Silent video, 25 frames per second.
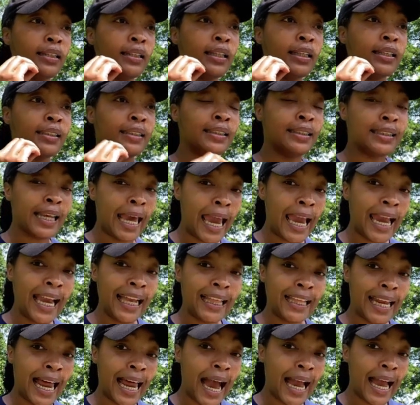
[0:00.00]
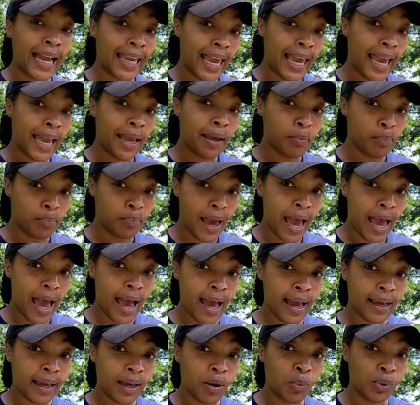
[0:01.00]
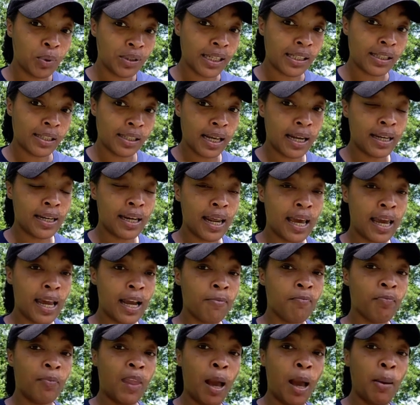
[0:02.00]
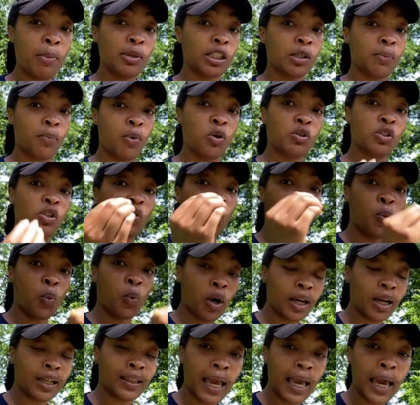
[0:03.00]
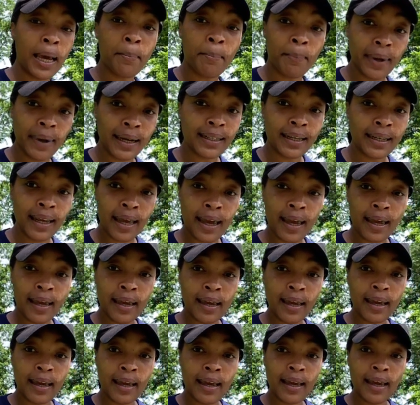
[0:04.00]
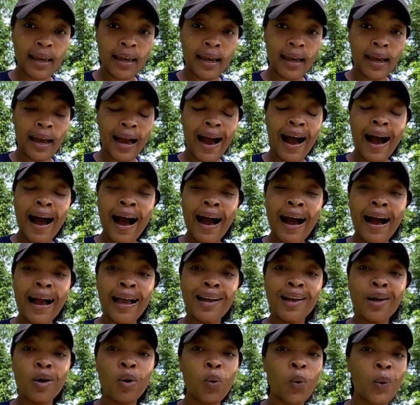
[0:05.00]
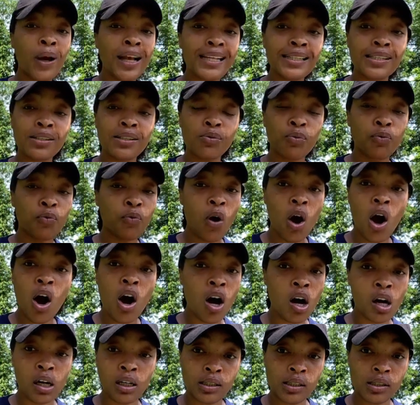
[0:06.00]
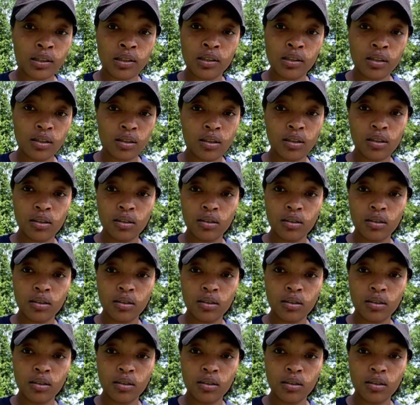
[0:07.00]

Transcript: the day that I came back was a Sunday. I was supposed to work that Monday. I quit Ross.